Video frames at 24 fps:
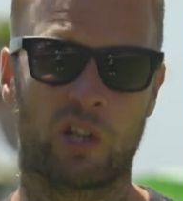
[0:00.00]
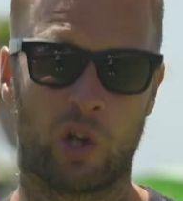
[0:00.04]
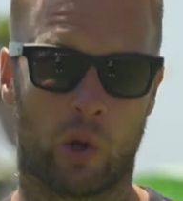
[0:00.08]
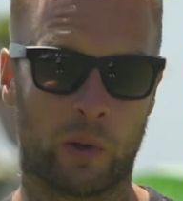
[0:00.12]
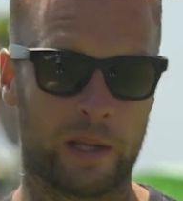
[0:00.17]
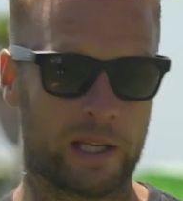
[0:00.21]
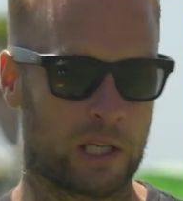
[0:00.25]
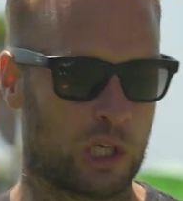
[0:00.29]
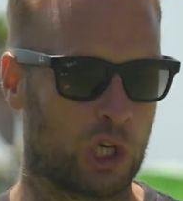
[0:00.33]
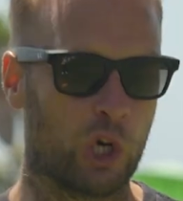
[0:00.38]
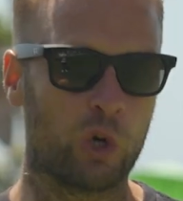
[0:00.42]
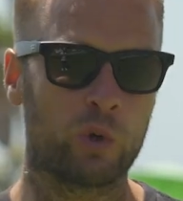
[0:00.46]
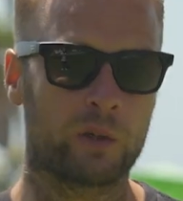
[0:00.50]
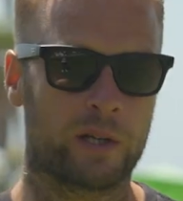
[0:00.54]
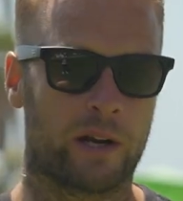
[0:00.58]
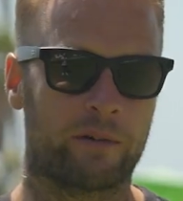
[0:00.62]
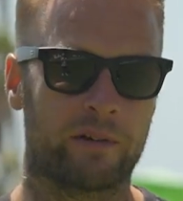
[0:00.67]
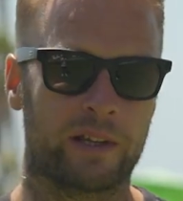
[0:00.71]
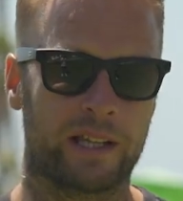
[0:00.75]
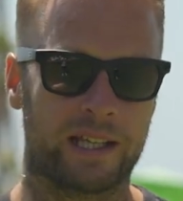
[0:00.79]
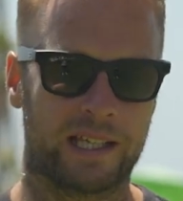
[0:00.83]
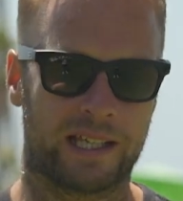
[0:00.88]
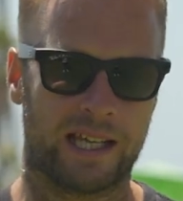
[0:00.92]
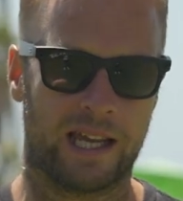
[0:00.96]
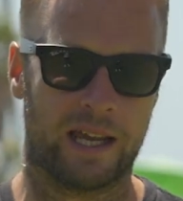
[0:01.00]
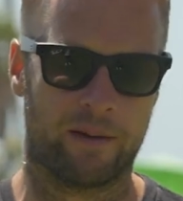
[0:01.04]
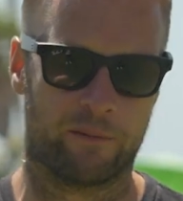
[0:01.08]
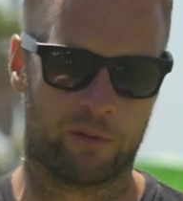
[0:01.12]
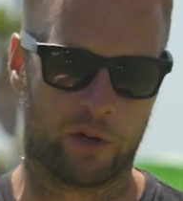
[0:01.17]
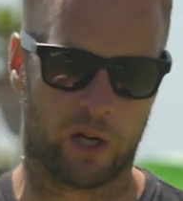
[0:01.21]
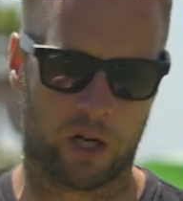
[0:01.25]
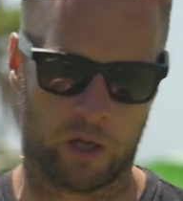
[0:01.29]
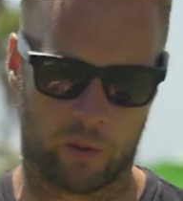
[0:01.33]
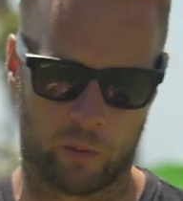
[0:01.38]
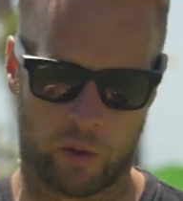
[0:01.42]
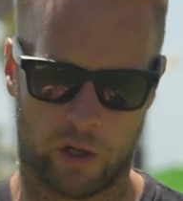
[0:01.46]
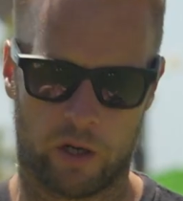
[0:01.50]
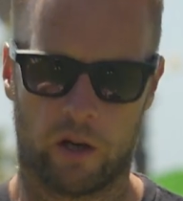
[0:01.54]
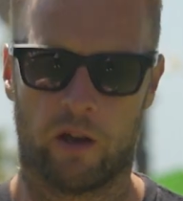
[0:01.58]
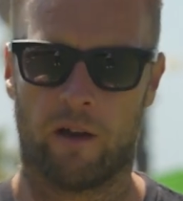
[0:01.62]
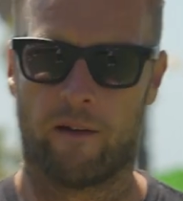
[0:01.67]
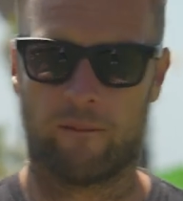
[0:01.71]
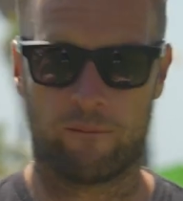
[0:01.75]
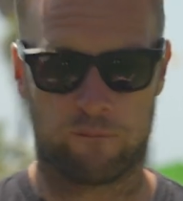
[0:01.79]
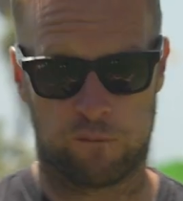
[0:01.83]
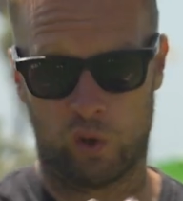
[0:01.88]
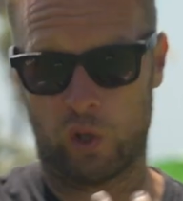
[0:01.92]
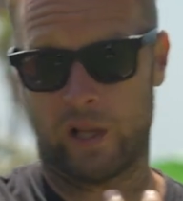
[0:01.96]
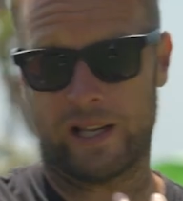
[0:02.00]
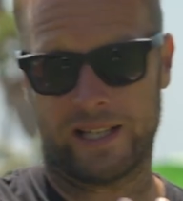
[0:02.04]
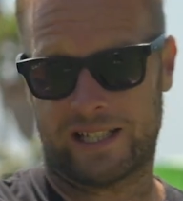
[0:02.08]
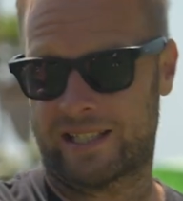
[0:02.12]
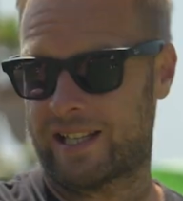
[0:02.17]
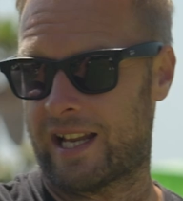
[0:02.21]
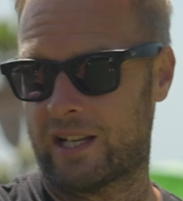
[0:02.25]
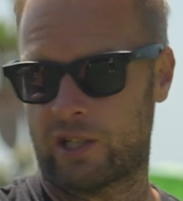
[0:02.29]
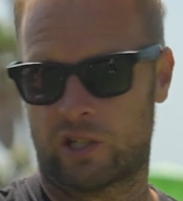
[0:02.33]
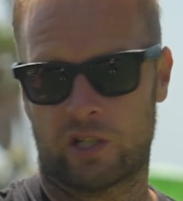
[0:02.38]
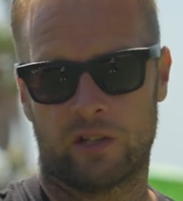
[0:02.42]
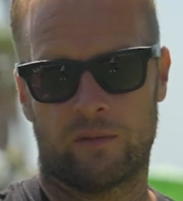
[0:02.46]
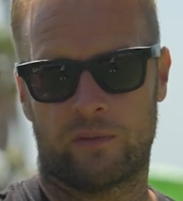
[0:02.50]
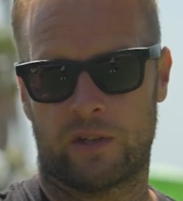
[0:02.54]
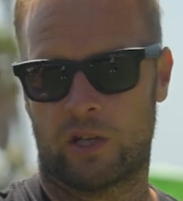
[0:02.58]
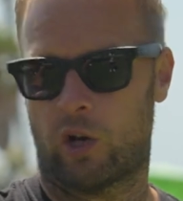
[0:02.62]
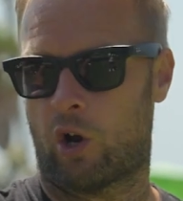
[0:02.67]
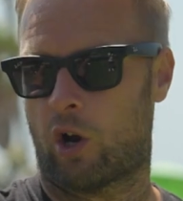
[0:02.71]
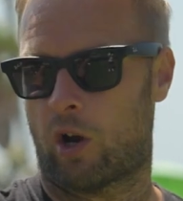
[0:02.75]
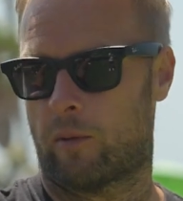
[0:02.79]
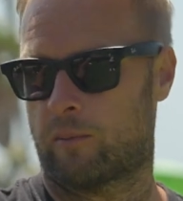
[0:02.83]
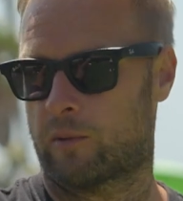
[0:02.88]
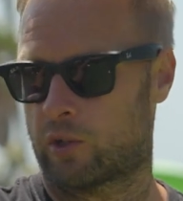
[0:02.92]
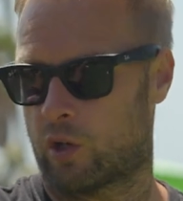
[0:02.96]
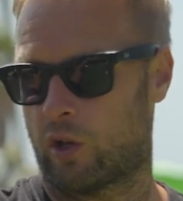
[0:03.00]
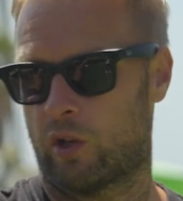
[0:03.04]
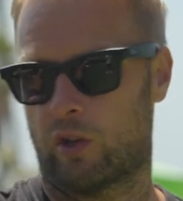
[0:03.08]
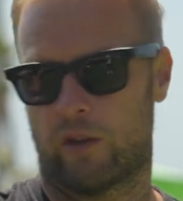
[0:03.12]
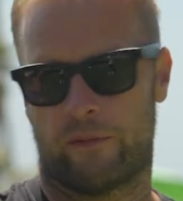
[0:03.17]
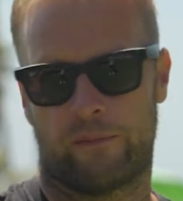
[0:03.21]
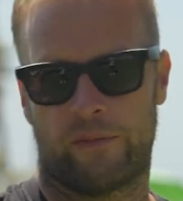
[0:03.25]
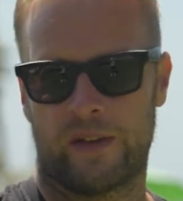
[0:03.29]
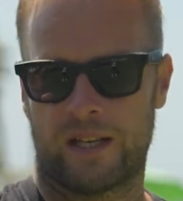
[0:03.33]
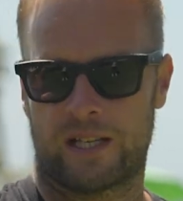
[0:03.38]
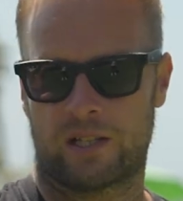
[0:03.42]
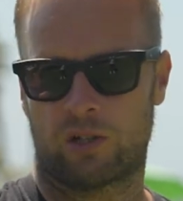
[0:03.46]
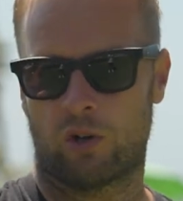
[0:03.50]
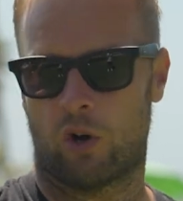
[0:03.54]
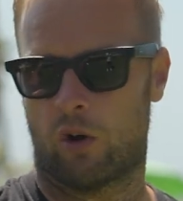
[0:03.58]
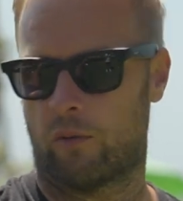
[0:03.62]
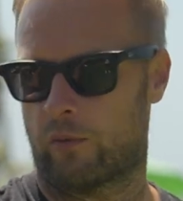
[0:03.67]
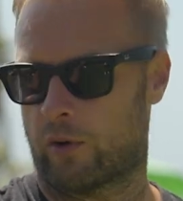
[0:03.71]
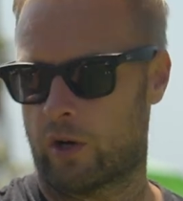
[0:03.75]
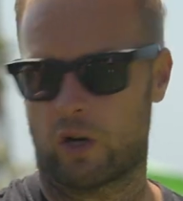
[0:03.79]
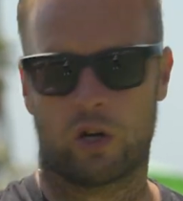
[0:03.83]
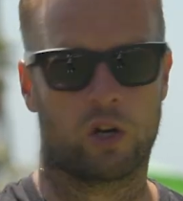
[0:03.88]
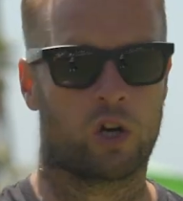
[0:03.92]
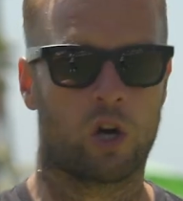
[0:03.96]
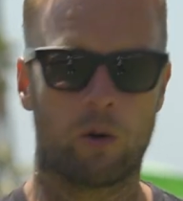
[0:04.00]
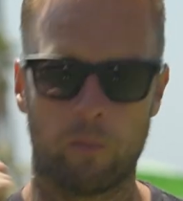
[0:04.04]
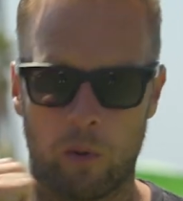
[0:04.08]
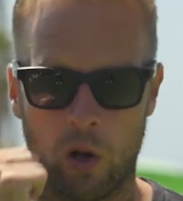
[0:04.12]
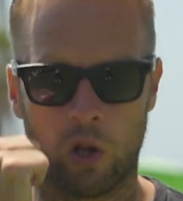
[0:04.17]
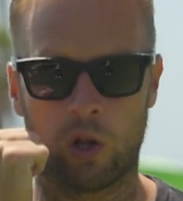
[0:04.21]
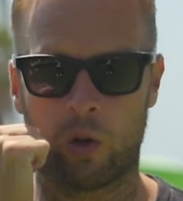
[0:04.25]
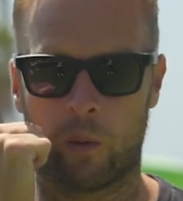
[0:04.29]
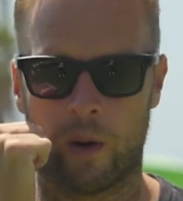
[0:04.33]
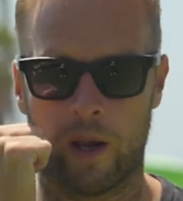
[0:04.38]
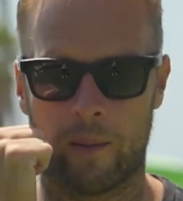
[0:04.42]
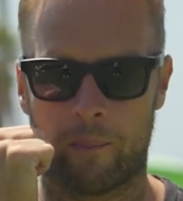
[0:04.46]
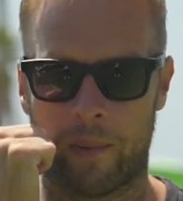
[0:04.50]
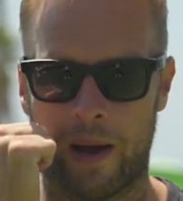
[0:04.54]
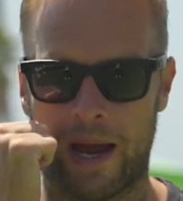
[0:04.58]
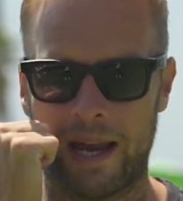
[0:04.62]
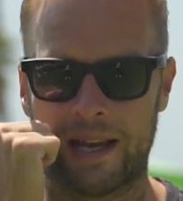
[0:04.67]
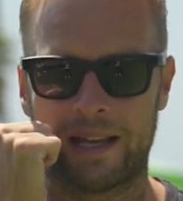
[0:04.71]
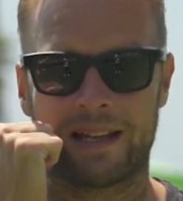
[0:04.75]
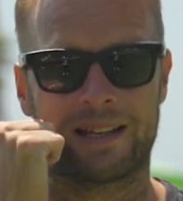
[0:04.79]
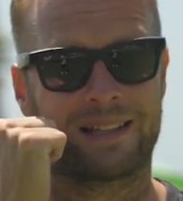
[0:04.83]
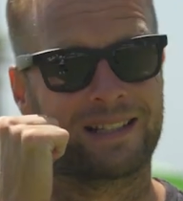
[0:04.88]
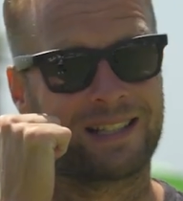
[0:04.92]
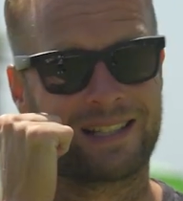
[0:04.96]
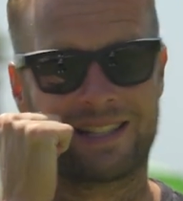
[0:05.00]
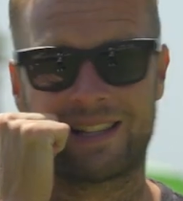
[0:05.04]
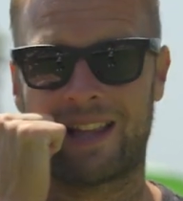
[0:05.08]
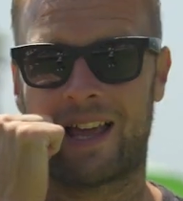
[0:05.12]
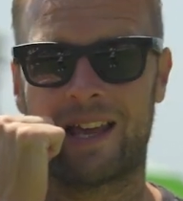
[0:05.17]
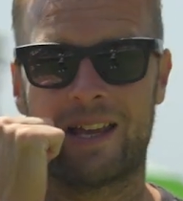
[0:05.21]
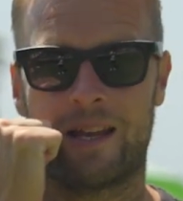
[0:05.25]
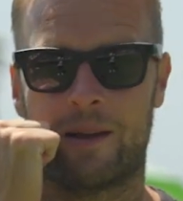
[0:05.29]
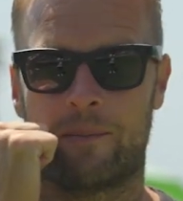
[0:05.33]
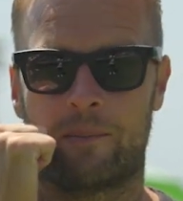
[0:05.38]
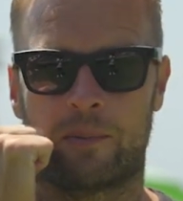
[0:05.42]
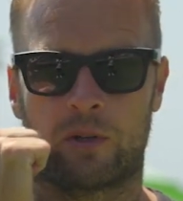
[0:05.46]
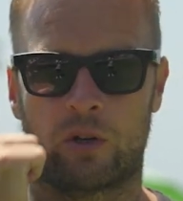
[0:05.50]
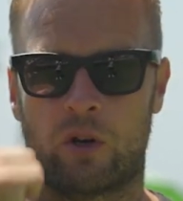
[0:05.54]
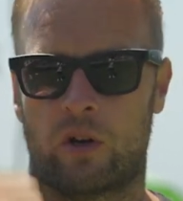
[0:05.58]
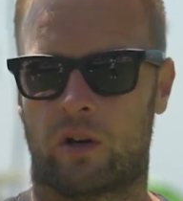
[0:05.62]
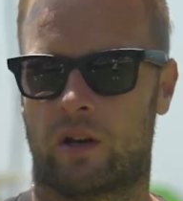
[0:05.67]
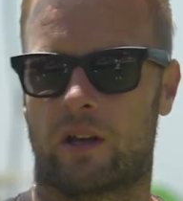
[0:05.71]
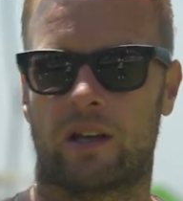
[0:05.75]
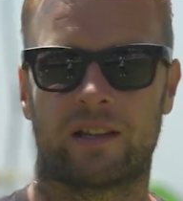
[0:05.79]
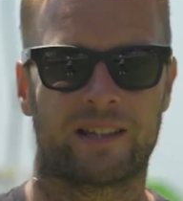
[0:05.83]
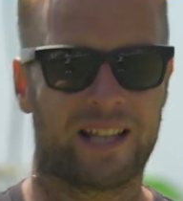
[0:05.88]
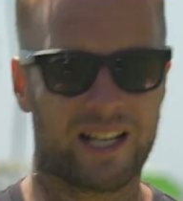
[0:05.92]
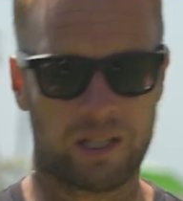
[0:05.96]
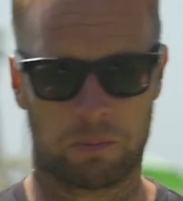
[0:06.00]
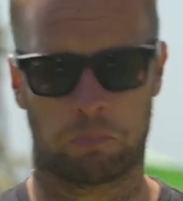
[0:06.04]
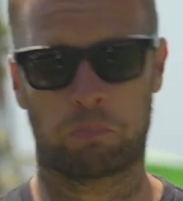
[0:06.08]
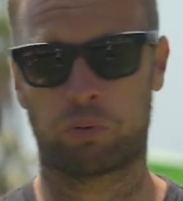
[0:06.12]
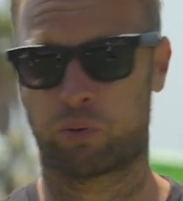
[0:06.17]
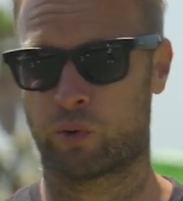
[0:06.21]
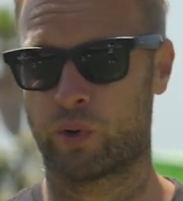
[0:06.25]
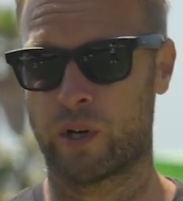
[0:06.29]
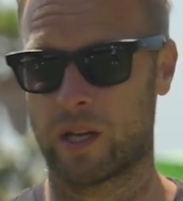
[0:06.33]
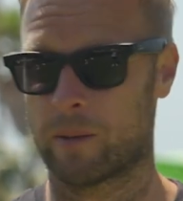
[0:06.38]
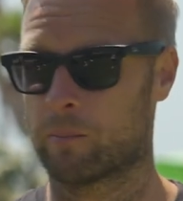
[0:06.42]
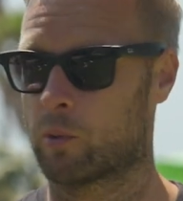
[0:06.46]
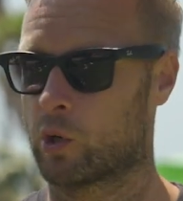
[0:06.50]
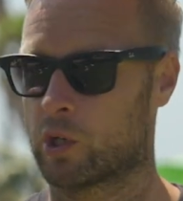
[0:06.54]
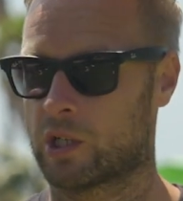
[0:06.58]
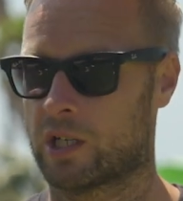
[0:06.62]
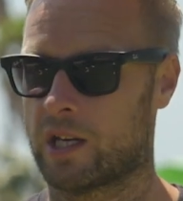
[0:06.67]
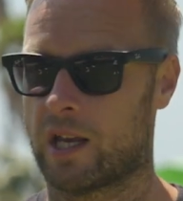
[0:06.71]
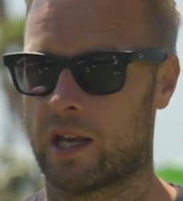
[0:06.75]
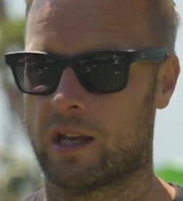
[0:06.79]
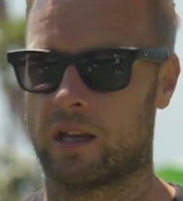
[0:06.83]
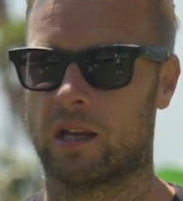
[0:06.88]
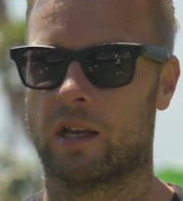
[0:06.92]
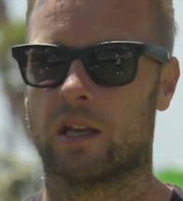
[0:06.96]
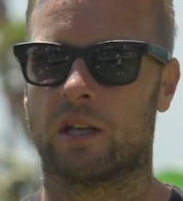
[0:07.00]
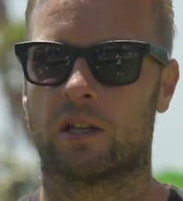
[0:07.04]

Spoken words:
only cues I really gave there were full extension of the arm, turn the fist over and come all the way back, slight hip turn. That's pretty much it.